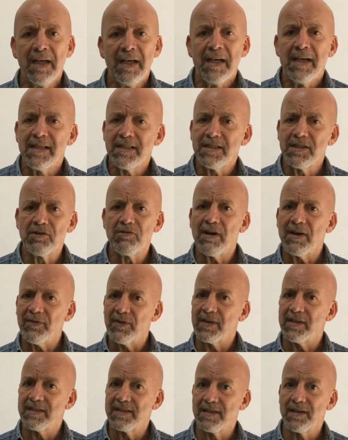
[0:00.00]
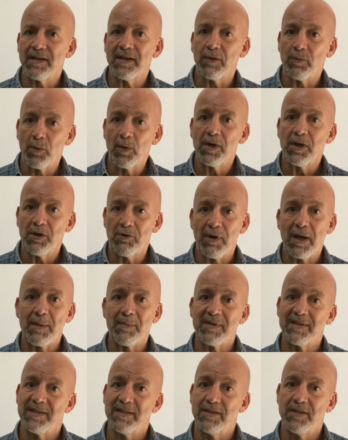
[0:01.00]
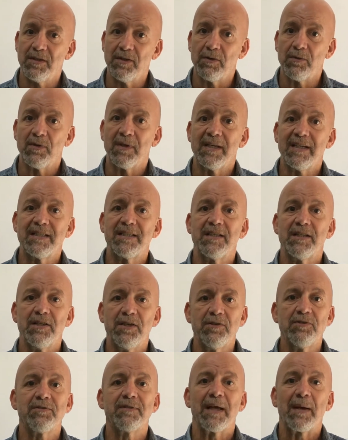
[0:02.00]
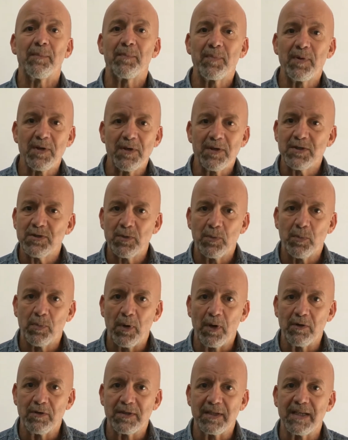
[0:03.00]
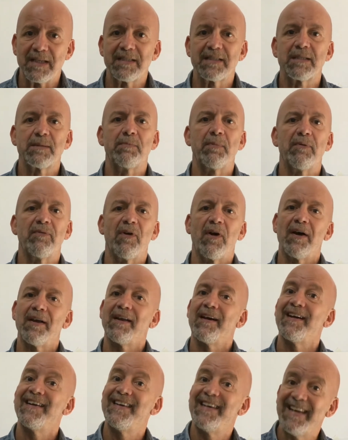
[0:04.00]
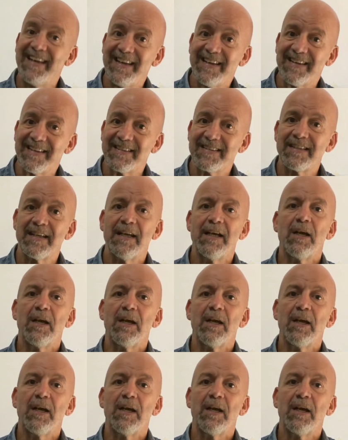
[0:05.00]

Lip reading: As a graphic designer, what you're aiming to do is to use that personal process to provide ideas